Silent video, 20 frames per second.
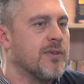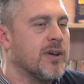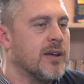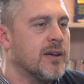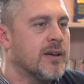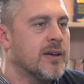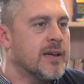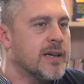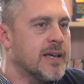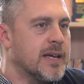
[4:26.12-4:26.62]
of
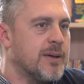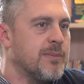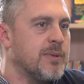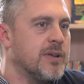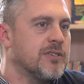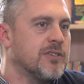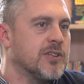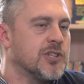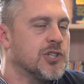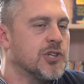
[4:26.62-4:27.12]
it, it
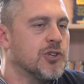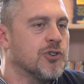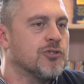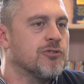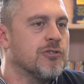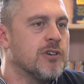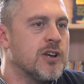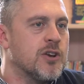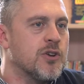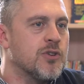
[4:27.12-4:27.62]
means that
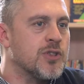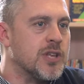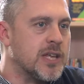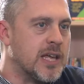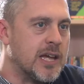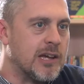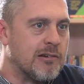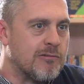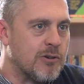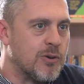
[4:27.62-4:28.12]
children in other
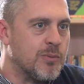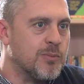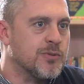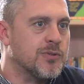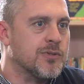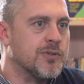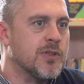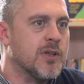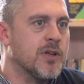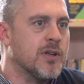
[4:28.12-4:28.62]
year
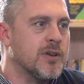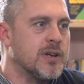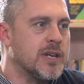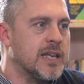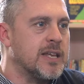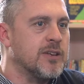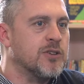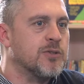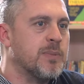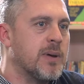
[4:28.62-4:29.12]
groups that
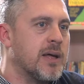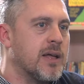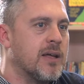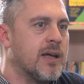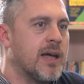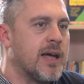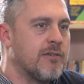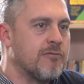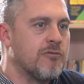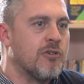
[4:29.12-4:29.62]
need
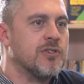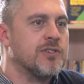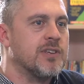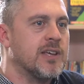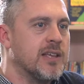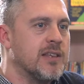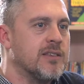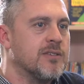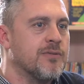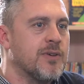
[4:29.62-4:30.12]

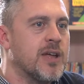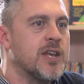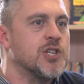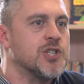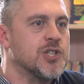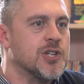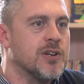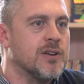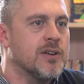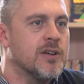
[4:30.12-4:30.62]
handwriting
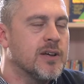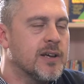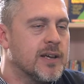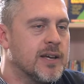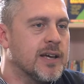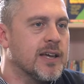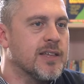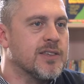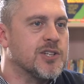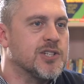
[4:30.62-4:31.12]
intervention
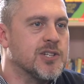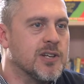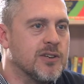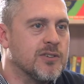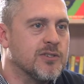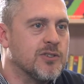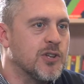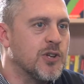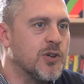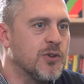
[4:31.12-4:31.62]
get the
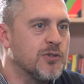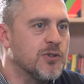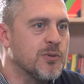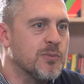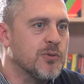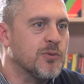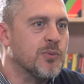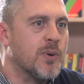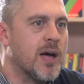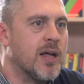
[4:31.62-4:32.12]
chance to use
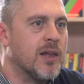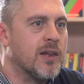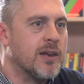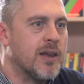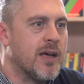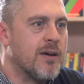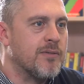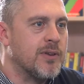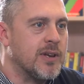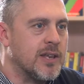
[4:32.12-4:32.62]
them as well,
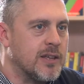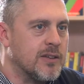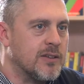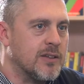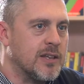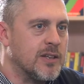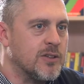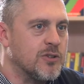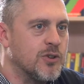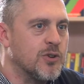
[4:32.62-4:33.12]
and having it
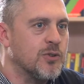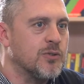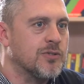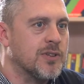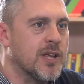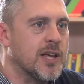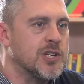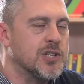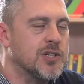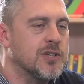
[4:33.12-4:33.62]
in 2
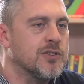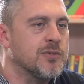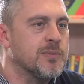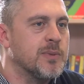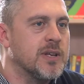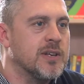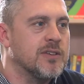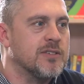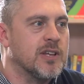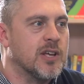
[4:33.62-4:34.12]
stations
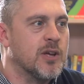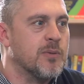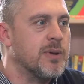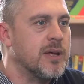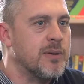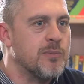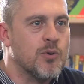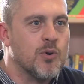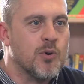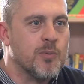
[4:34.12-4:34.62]
means it can
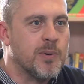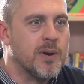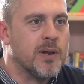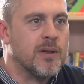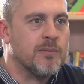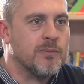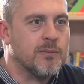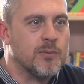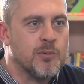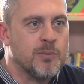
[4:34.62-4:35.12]
be in more
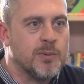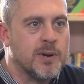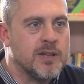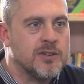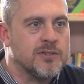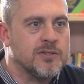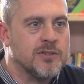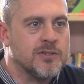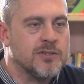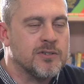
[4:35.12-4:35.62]

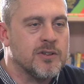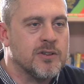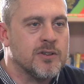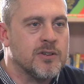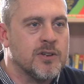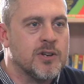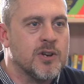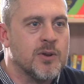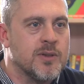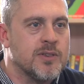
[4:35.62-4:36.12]
places
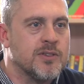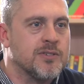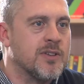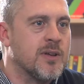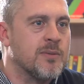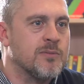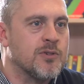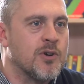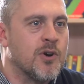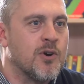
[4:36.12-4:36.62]
at the
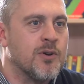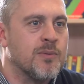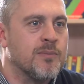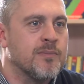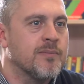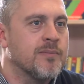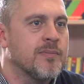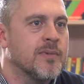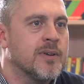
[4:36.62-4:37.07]
same time.